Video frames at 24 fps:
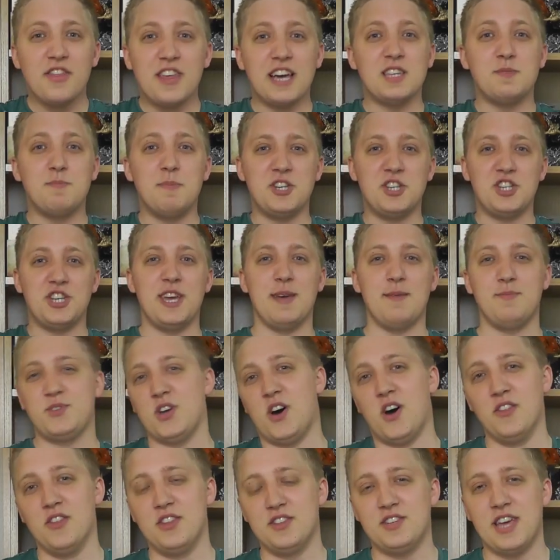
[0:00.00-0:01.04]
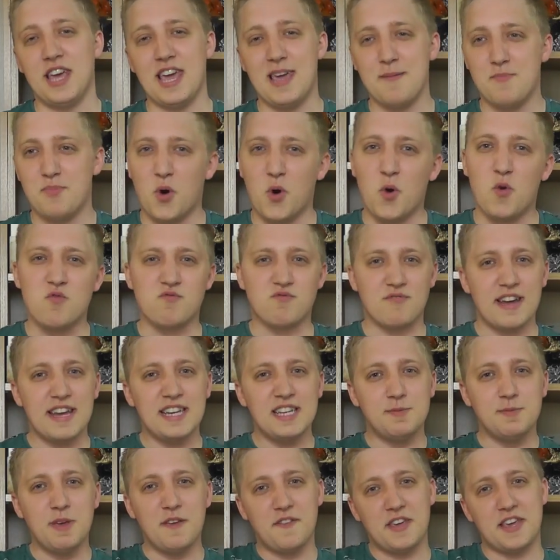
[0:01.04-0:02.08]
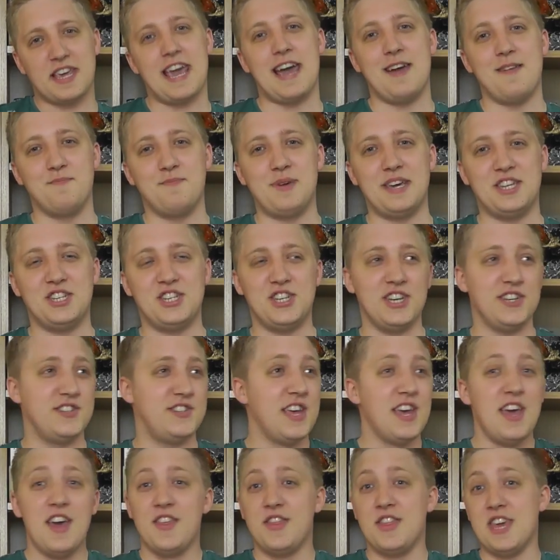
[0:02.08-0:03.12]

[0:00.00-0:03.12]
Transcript: That's my chips on the table, raise me if you can, bitches.